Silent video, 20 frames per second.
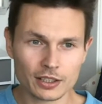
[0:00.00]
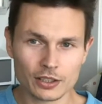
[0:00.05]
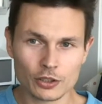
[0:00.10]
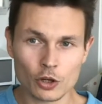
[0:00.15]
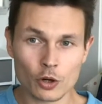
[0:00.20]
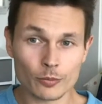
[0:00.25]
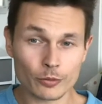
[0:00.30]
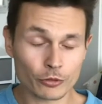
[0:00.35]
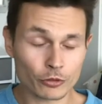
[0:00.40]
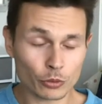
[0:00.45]

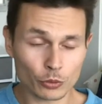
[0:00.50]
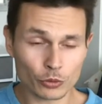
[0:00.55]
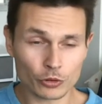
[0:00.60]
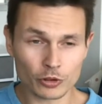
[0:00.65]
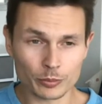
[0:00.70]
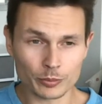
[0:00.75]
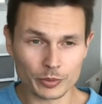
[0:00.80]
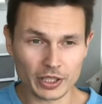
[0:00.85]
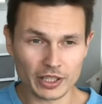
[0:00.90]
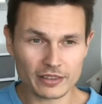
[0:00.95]
over
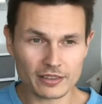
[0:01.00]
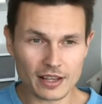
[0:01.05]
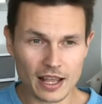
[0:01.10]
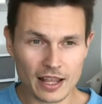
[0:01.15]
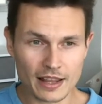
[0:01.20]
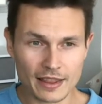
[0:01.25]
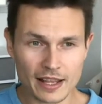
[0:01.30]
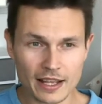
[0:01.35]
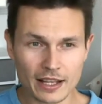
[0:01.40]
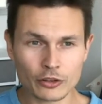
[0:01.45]
social
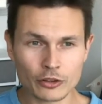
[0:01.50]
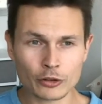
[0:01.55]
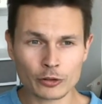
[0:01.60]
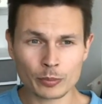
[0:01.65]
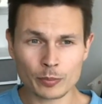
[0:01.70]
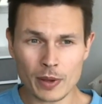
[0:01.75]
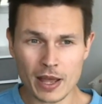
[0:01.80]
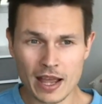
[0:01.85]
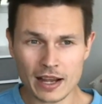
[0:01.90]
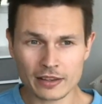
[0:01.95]
media. They
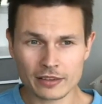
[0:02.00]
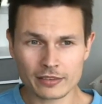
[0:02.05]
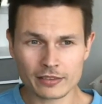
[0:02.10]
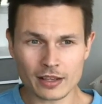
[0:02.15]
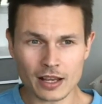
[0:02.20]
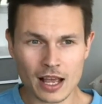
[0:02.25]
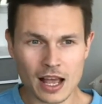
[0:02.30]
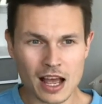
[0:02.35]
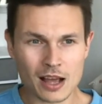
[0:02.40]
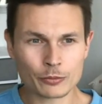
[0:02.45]
expect to
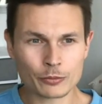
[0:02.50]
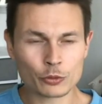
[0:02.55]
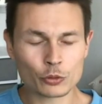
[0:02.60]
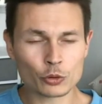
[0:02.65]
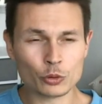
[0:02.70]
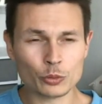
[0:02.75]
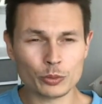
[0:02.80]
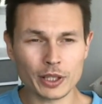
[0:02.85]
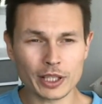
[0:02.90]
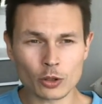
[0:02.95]
have
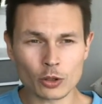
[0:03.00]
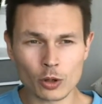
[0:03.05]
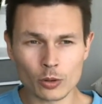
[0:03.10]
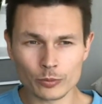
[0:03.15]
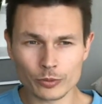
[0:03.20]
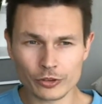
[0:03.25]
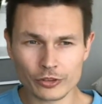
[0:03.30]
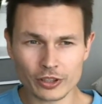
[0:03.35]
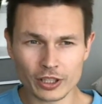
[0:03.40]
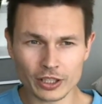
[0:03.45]
two-way
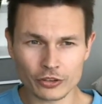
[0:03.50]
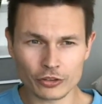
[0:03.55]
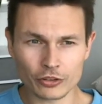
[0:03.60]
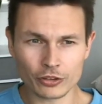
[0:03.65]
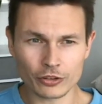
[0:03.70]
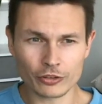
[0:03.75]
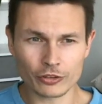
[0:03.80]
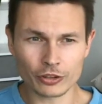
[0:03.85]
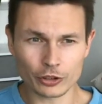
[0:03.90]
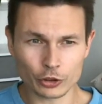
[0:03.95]

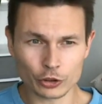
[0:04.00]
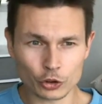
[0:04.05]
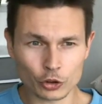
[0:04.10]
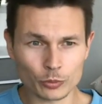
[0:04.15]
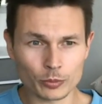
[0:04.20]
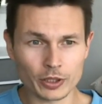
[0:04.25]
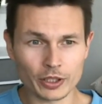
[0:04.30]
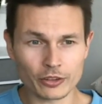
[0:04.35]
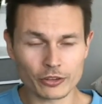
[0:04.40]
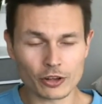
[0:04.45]
conversations and
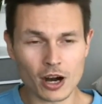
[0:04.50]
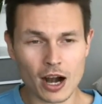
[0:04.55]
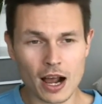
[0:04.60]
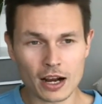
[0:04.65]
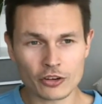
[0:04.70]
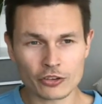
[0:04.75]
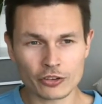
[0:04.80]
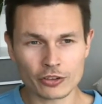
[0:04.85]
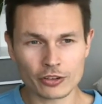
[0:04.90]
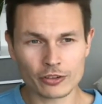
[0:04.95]
human
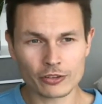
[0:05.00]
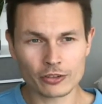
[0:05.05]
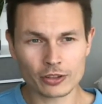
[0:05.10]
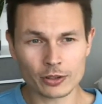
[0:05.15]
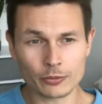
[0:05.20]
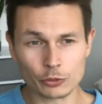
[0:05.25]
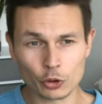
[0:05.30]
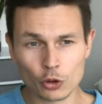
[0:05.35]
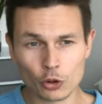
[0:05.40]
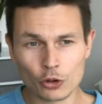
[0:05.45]
interactions.
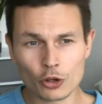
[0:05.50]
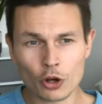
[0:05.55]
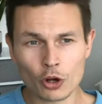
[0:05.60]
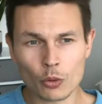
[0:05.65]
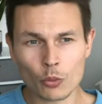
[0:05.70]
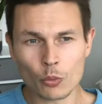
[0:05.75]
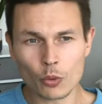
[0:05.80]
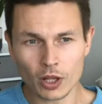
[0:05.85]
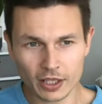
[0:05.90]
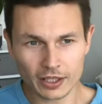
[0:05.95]
If you're
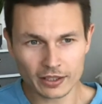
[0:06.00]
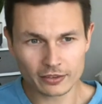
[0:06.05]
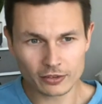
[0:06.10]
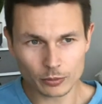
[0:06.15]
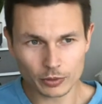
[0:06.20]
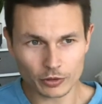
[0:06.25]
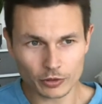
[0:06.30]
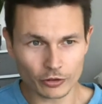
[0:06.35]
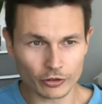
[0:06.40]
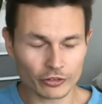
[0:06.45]
not willing to
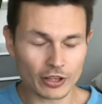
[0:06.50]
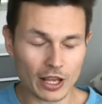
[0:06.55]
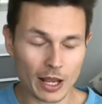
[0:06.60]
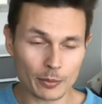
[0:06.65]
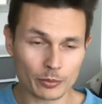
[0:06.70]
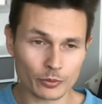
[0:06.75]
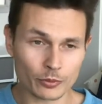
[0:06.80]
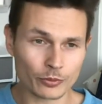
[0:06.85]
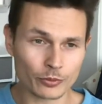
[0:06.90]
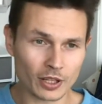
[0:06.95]
be
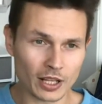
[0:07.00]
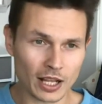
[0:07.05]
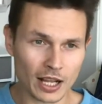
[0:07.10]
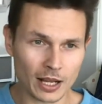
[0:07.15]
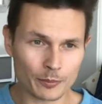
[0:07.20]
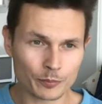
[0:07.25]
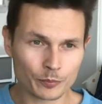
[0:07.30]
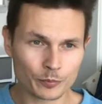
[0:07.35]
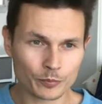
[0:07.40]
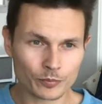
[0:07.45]
receptive to
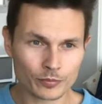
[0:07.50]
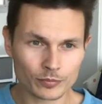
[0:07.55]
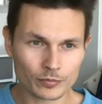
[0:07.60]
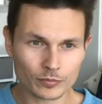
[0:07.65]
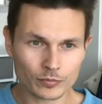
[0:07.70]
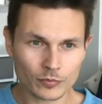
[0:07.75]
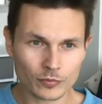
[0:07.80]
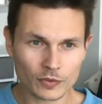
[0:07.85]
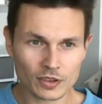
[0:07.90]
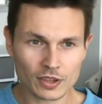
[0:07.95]
that,
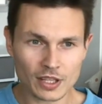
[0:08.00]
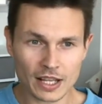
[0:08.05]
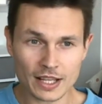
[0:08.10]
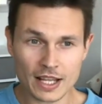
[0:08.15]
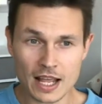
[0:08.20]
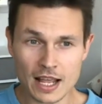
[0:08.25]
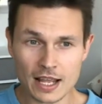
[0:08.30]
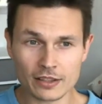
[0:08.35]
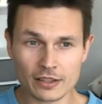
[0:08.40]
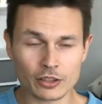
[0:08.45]
then
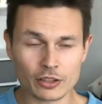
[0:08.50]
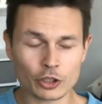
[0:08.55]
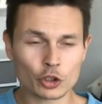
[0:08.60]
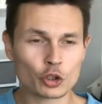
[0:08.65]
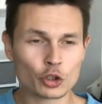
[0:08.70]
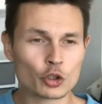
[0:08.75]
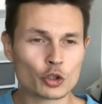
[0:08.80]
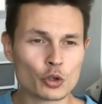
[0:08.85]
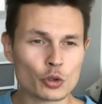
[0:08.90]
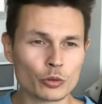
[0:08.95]
that is a
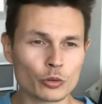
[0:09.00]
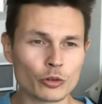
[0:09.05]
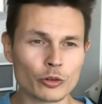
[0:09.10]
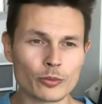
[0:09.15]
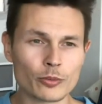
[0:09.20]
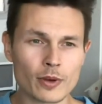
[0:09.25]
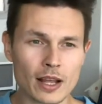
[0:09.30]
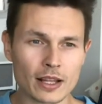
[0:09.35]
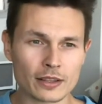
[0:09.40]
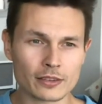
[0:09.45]
huge
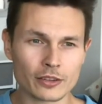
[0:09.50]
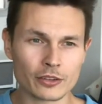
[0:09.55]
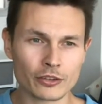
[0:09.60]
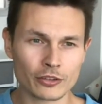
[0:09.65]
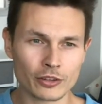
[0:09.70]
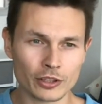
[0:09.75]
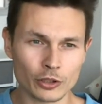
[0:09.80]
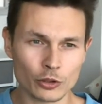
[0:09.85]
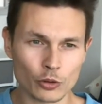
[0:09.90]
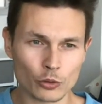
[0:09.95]

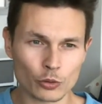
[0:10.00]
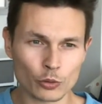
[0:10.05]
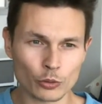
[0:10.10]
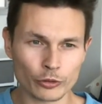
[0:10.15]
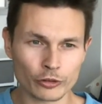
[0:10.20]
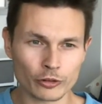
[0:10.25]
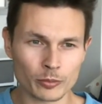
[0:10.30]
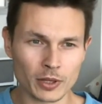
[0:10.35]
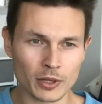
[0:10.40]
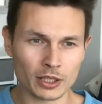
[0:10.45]
advantage to your
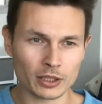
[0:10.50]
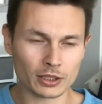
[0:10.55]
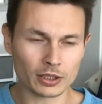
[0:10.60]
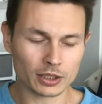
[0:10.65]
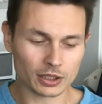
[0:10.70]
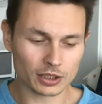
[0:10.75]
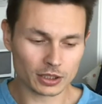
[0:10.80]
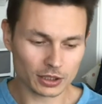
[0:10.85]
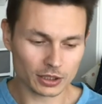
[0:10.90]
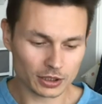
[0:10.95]
customer.
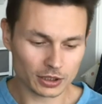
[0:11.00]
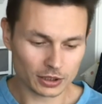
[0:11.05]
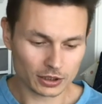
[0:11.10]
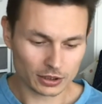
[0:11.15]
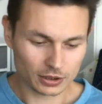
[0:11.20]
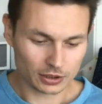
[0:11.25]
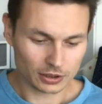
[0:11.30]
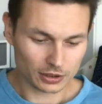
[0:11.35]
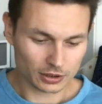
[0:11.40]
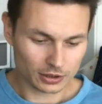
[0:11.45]

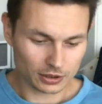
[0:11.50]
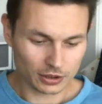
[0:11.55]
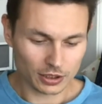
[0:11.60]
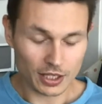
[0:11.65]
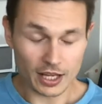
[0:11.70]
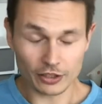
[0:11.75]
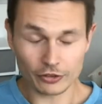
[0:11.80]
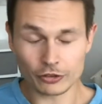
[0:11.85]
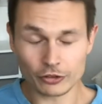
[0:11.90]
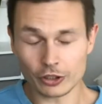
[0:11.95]

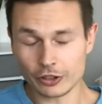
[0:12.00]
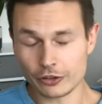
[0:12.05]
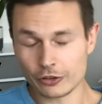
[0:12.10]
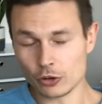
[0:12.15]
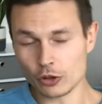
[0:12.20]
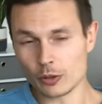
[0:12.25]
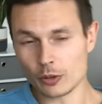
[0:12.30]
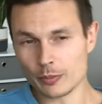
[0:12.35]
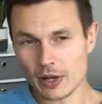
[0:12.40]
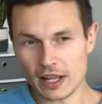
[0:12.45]
To
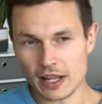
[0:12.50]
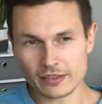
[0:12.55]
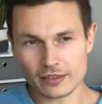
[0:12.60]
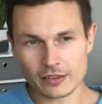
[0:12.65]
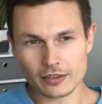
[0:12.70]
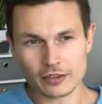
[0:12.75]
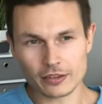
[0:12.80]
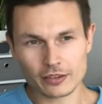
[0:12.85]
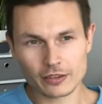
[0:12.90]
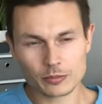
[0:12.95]
your
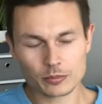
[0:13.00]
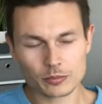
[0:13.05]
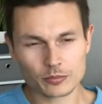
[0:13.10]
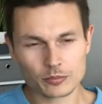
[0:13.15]
competitors.